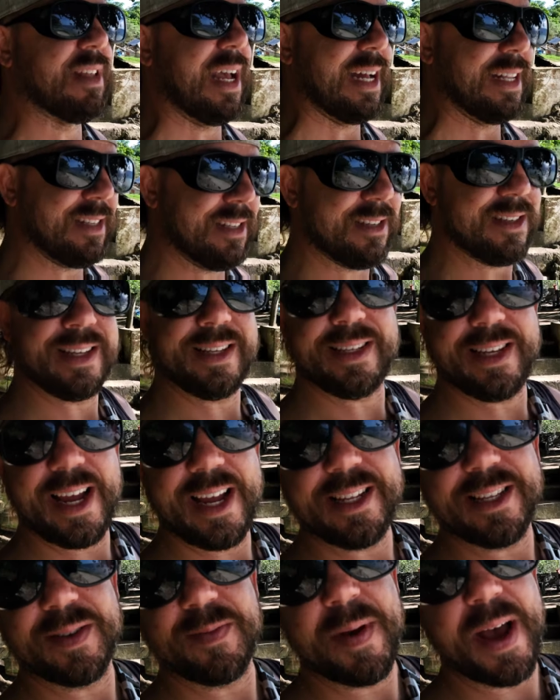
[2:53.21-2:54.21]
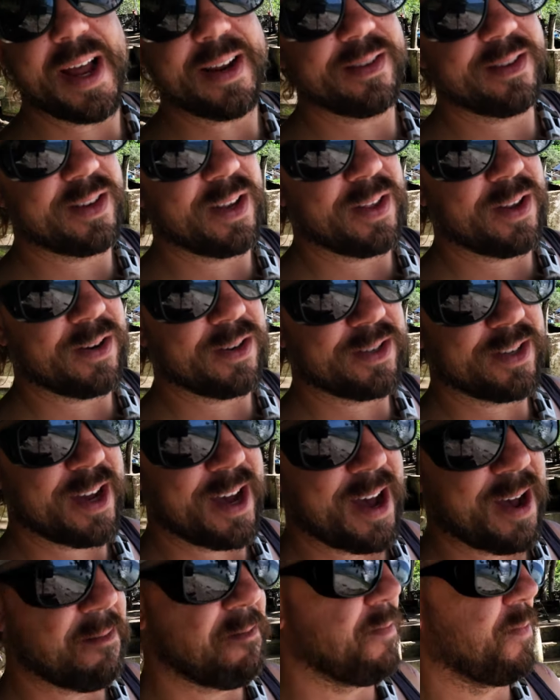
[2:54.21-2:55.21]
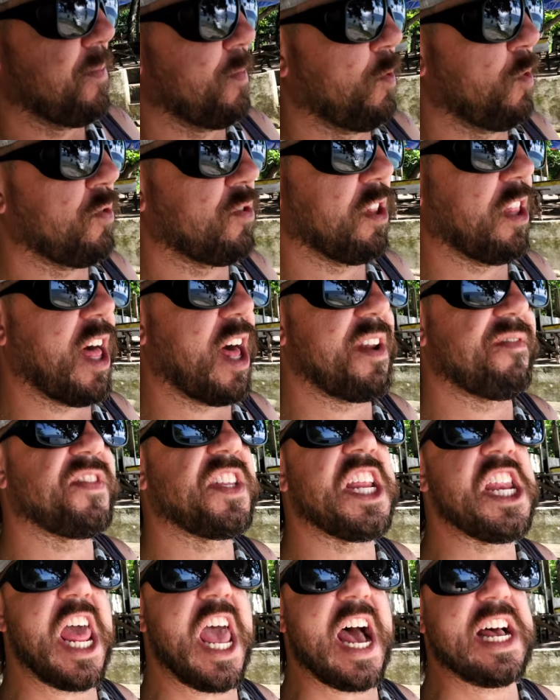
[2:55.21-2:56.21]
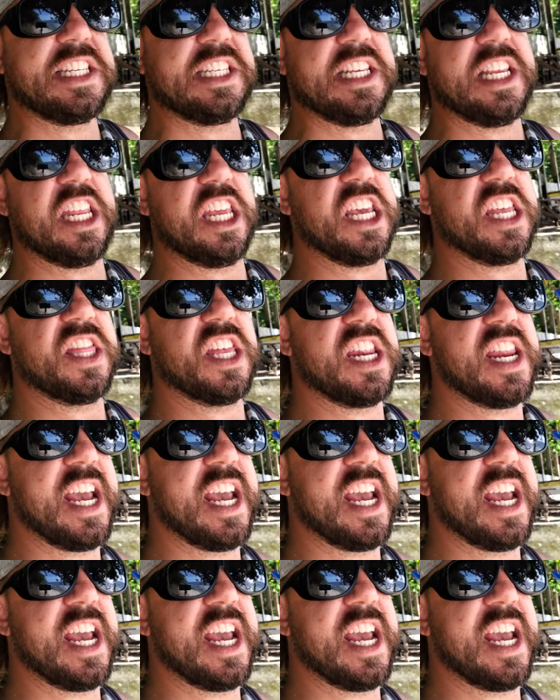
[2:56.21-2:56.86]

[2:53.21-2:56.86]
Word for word: That's intense, man. So there's, uh, there's a lot of tenacity in the